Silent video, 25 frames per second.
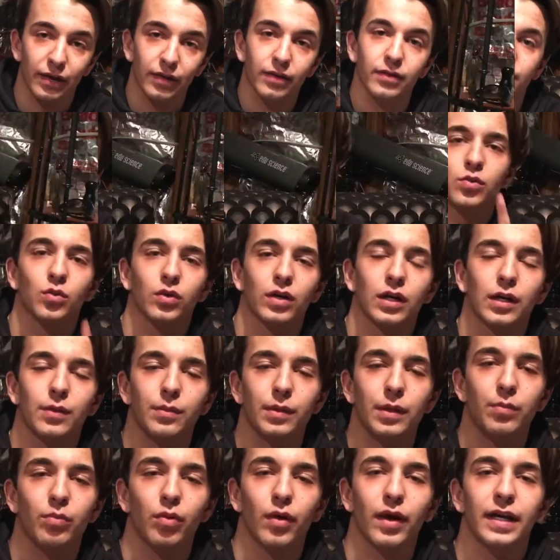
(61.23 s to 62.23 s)
The season we're going to
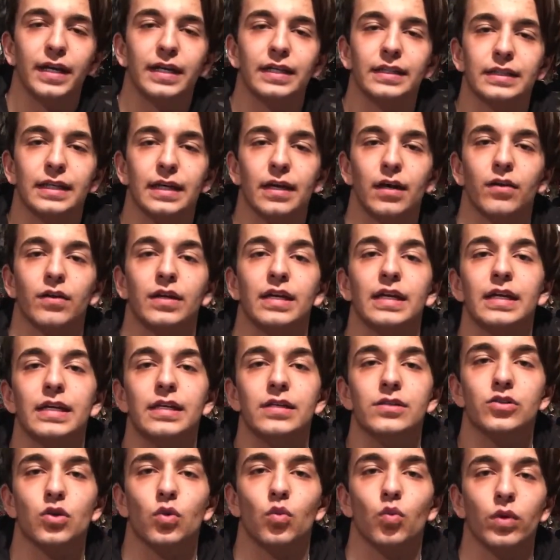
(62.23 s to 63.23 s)
be breaking down
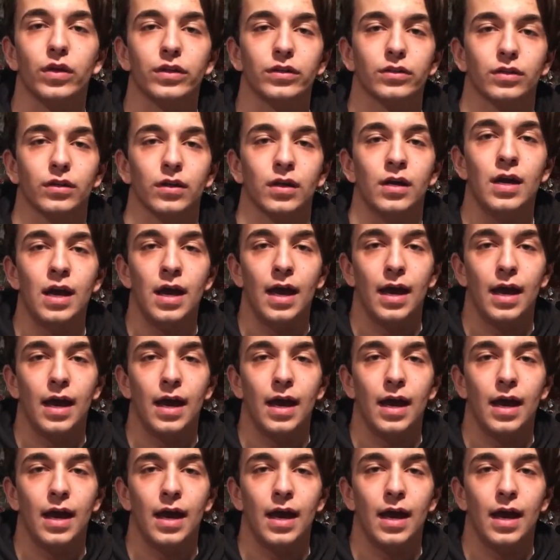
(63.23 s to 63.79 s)
is winter.